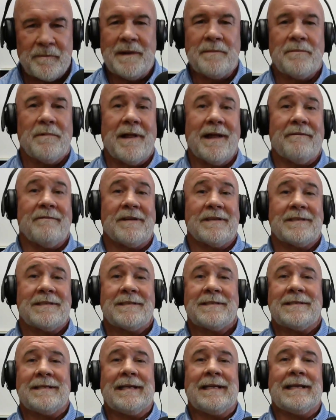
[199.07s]
People haven't
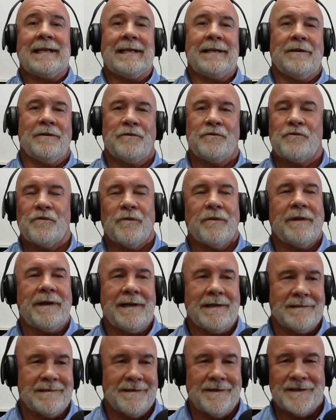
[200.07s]
seen
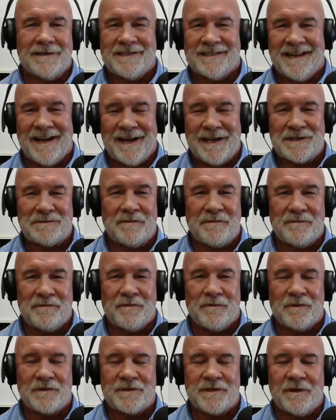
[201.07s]
trees this size
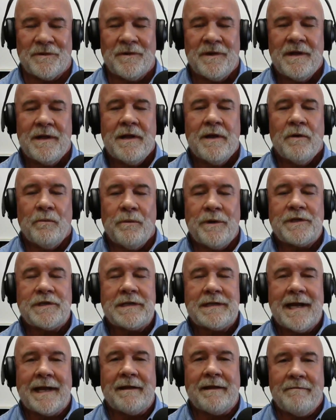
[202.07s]
before, so we
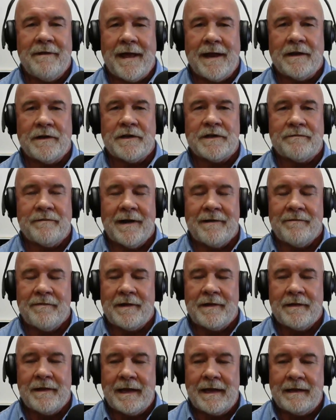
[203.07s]
should take advantage of
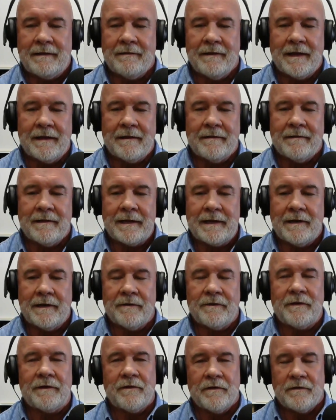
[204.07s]
everything. The you
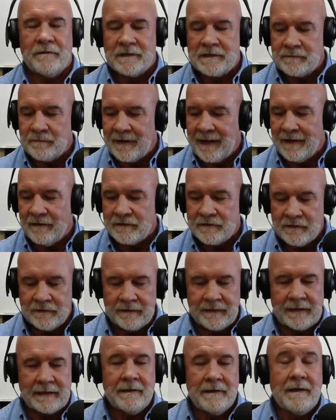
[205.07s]
know the Tourism Council,
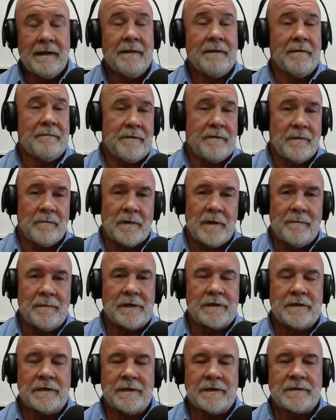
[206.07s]
the the Film
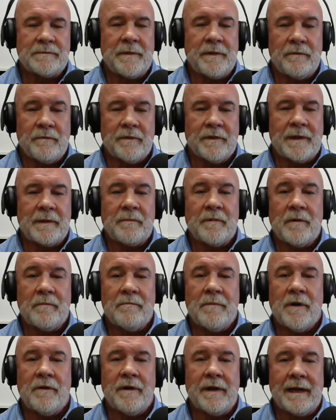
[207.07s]
Commission has been really
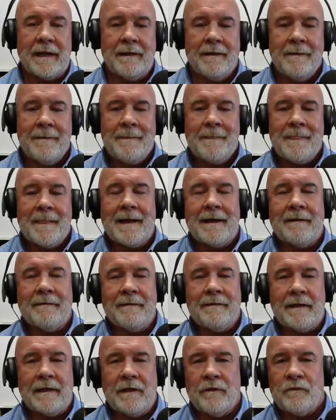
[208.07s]
promoting uh,
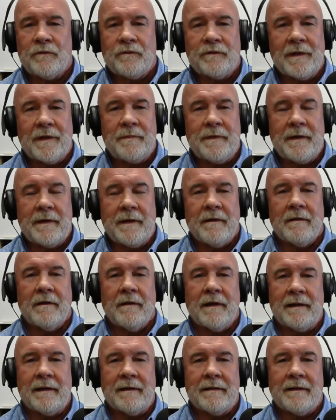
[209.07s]
the use up
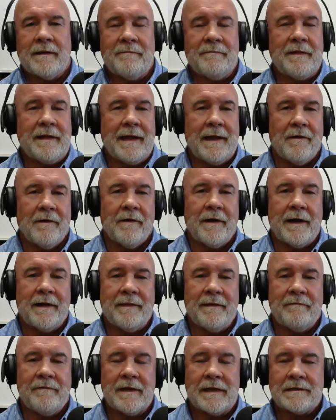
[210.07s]
there uh, of the area.
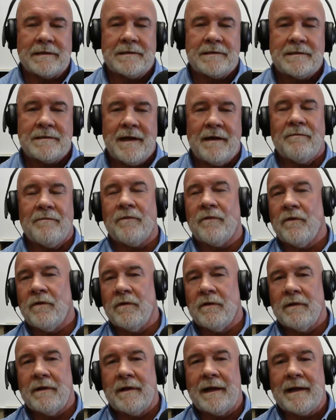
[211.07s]
They've done
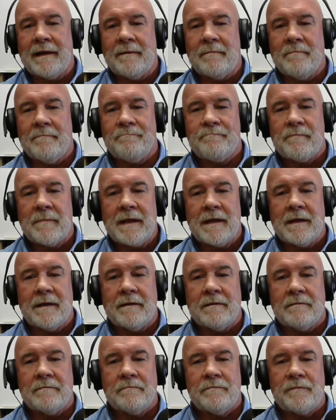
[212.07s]
several um,
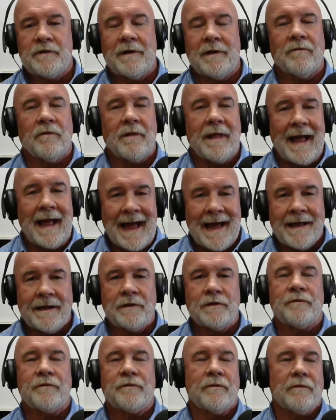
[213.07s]
uh, several
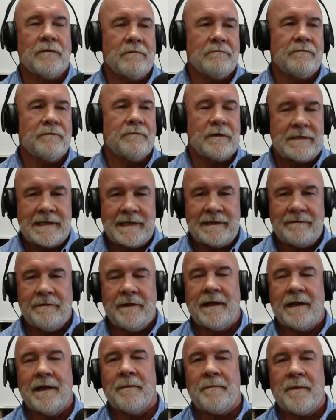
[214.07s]
ads for, for
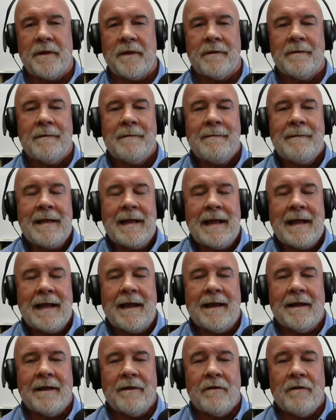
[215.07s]
TV up there.
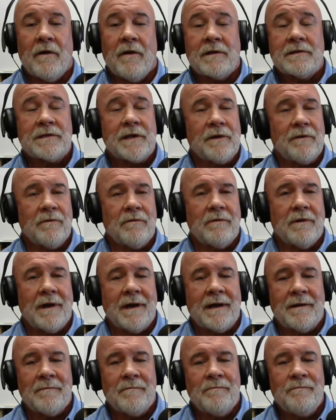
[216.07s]
And also,
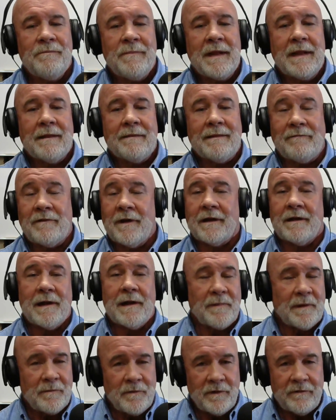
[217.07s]
um, they've done a
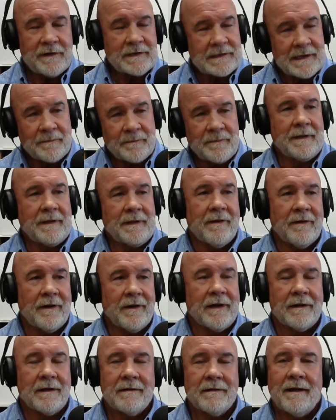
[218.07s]
couple of movies up in the
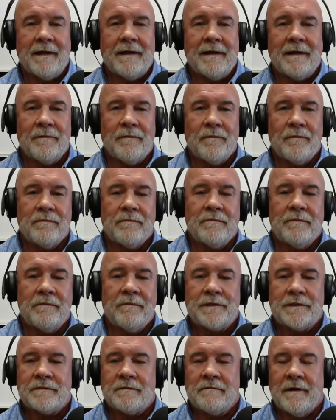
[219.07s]
area, yes. uh,
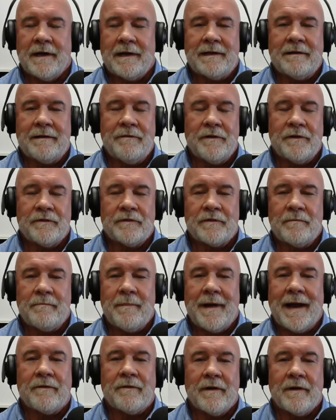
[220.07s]
which is great. They've used
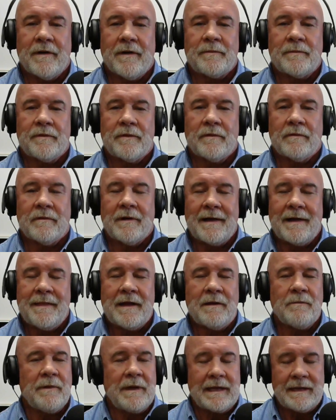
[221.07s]
some backdrops. So I
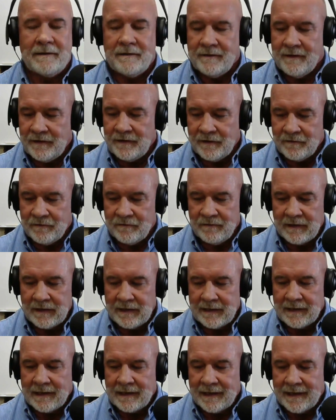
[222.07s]
think we continue
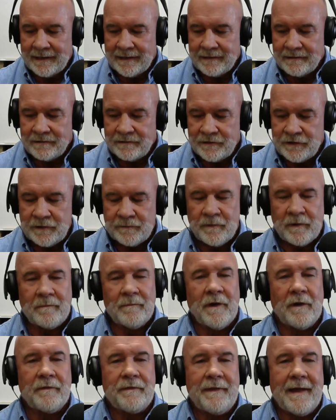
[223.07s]
uh, to
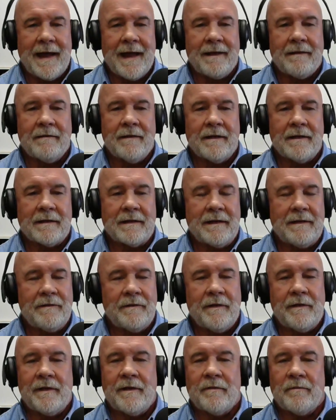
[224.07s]
promote that, uh,
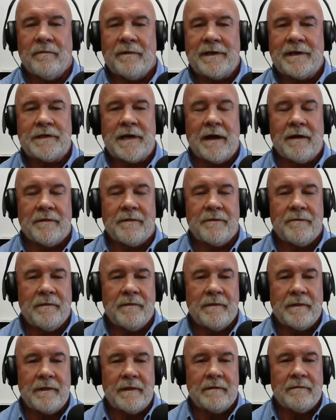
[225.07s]
continue to reach out
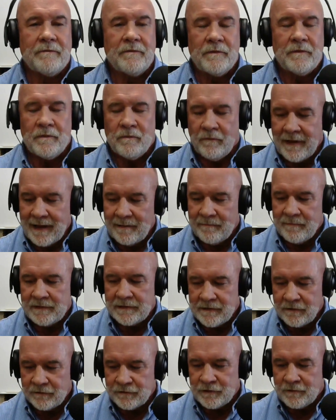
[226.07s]
through the through the web
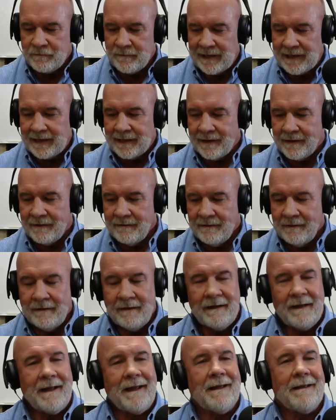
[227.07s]
and social media,
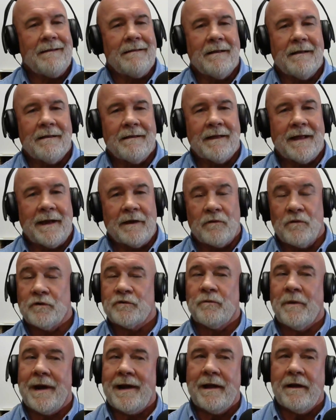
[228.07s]
and, uh, and of
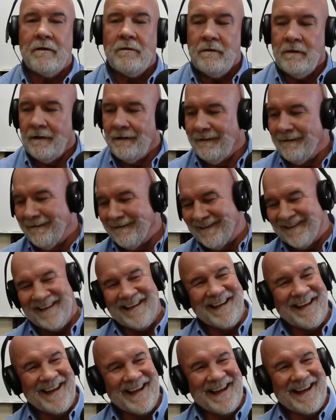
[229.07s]
course, radio.
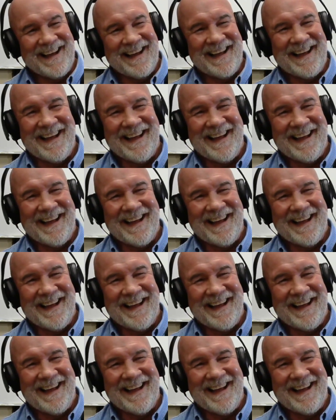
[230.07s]
Absolutely.